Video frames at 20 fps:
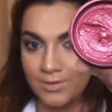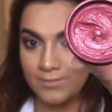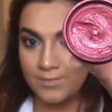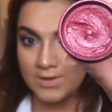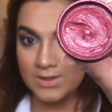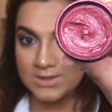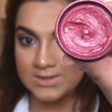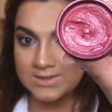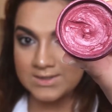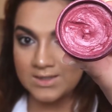If
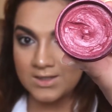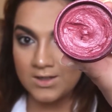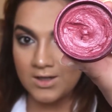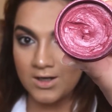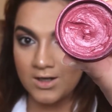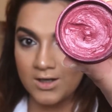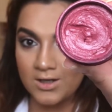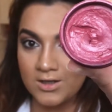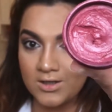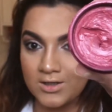you can see
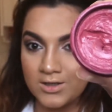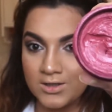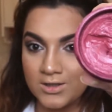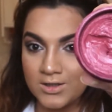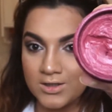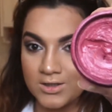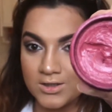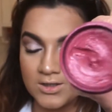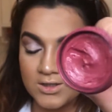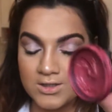that,
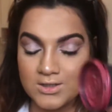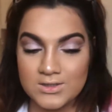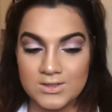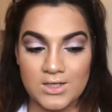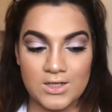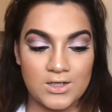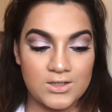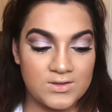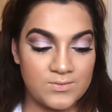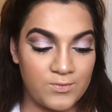
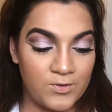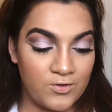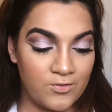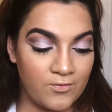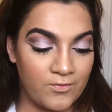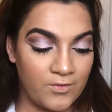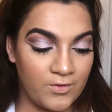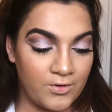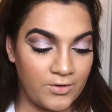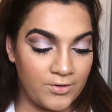like, it's
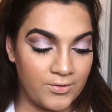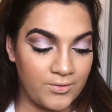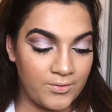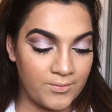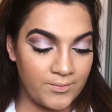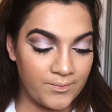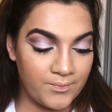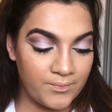beautiful.